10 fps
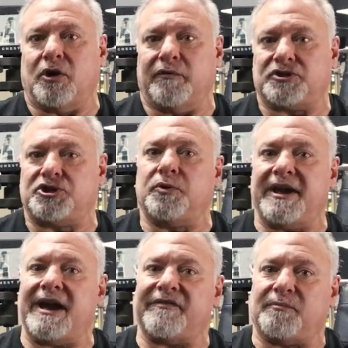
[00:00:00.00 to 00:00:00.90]
in over
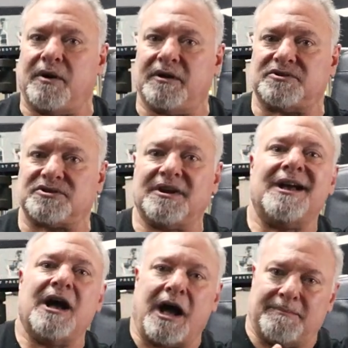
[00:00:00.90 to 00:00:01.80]
2.5 months.
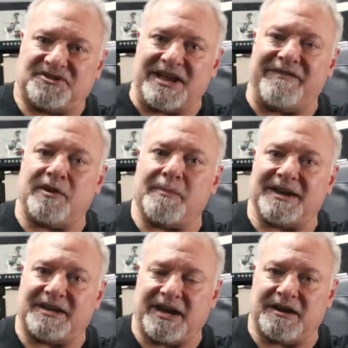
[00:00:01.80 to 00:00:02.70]
I'm saving
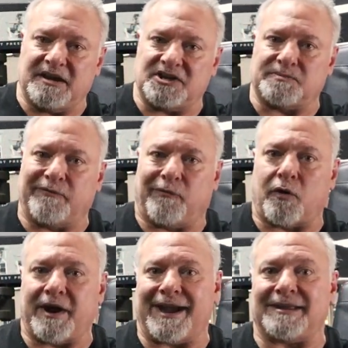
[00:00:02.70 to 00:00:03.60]
my kidneys
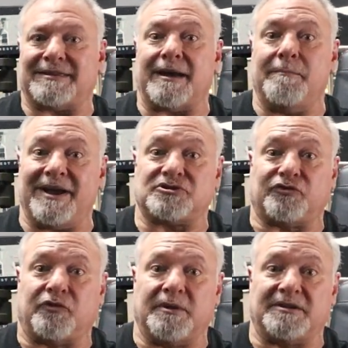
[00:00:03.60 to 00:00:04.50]
before I get that
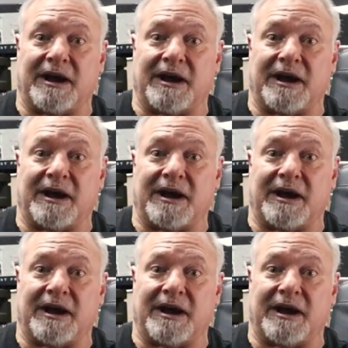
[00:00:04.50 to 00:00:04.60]
message from the